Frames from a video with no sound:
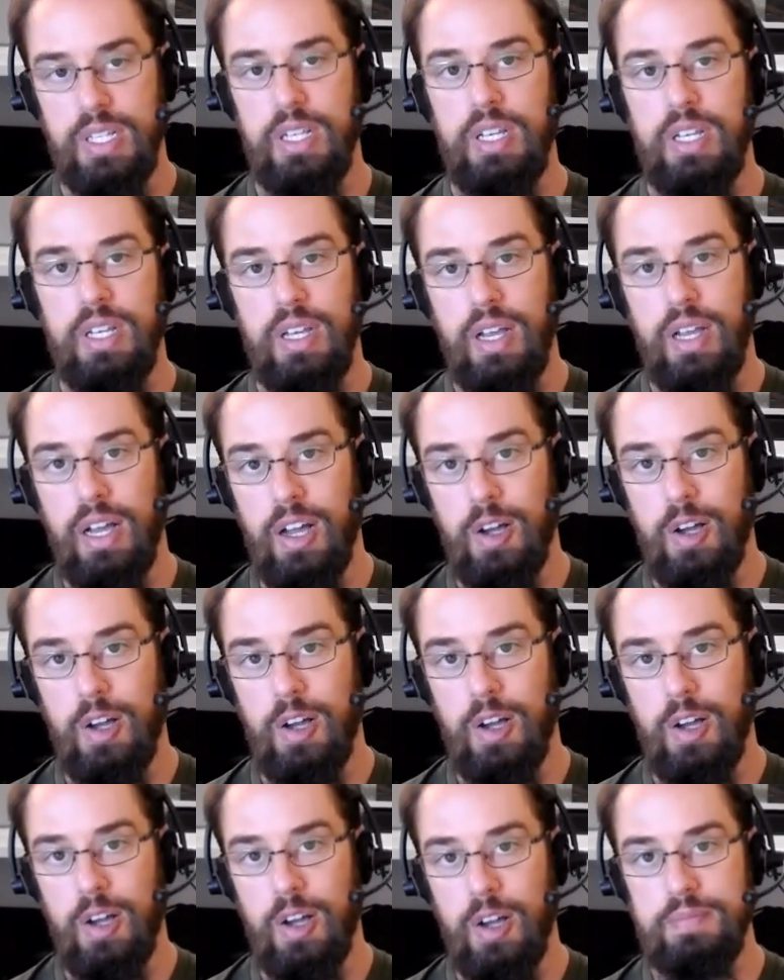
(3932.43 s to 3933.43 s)

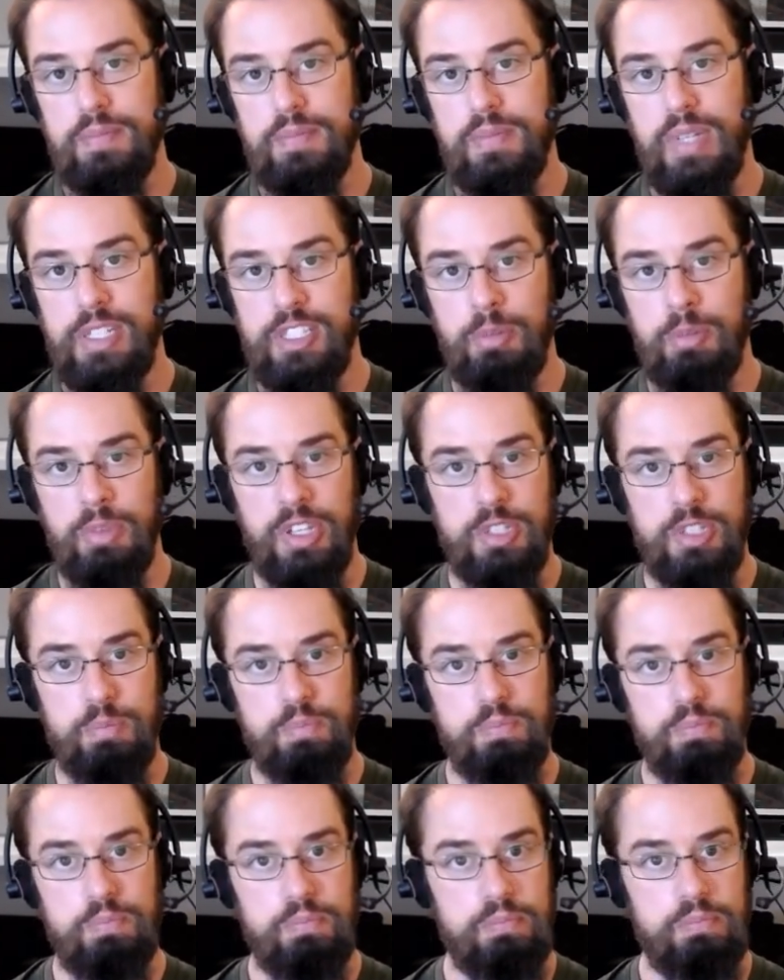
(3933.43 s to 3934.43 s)
And something that
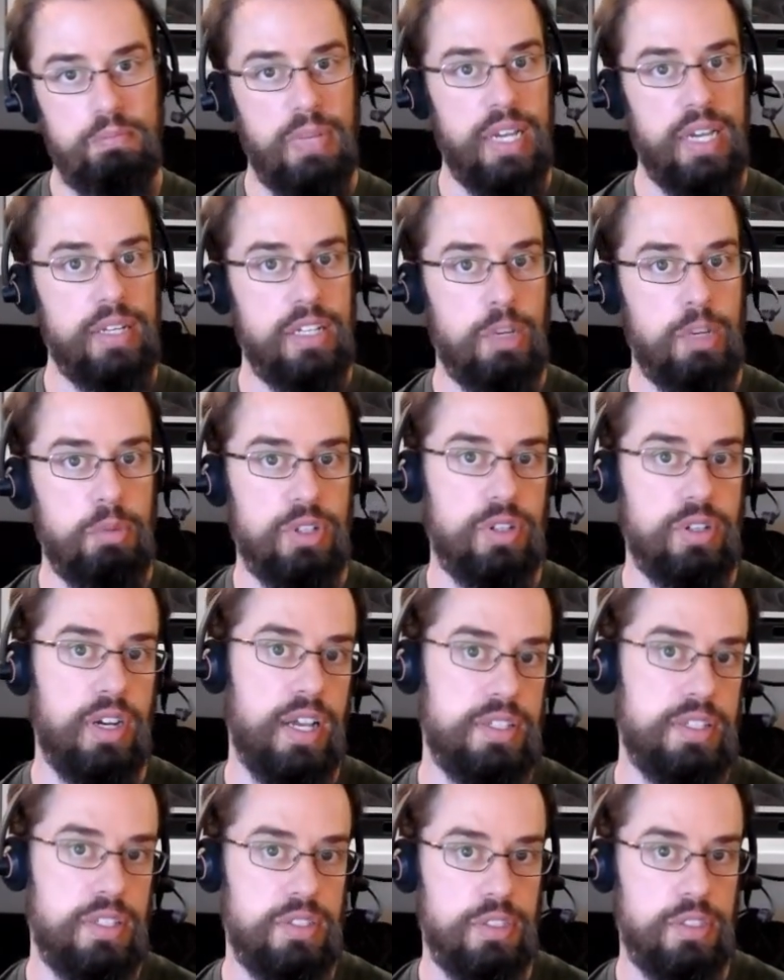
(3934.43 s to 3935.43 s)
might come
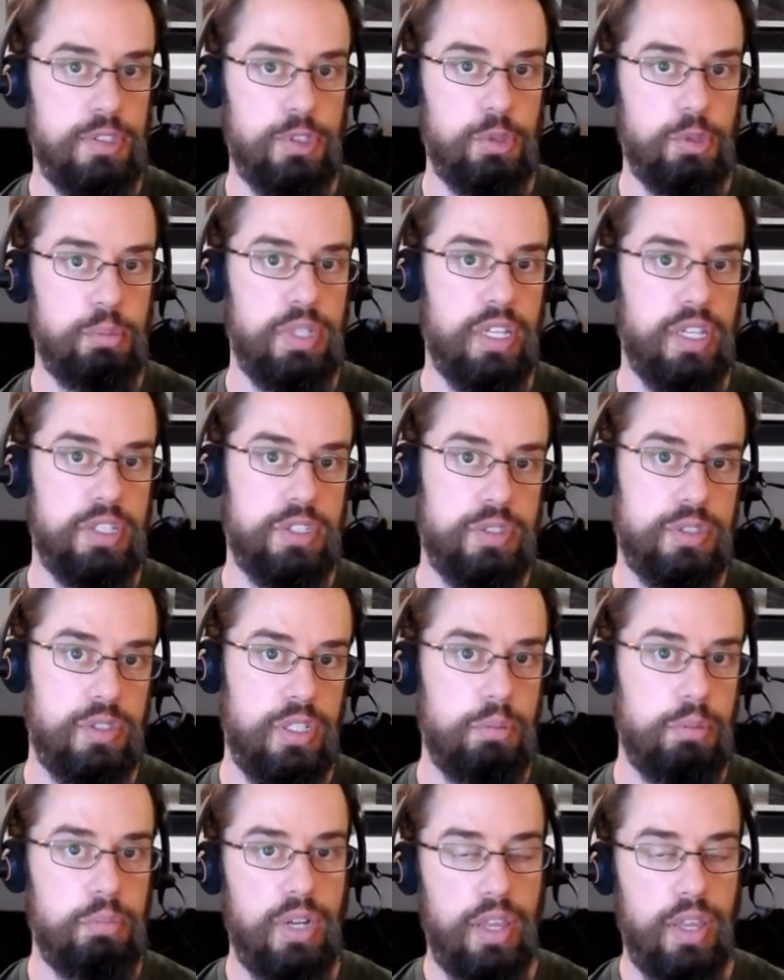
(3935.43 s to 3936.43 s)
across as a little bit extreme,
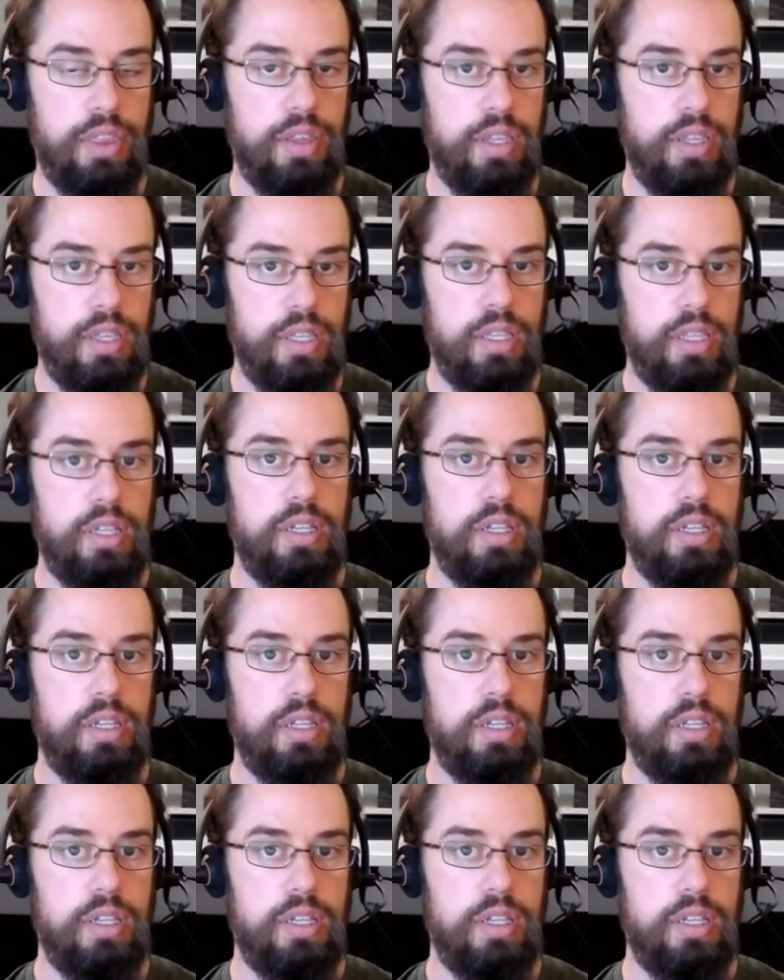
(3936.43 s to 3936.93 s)
but I think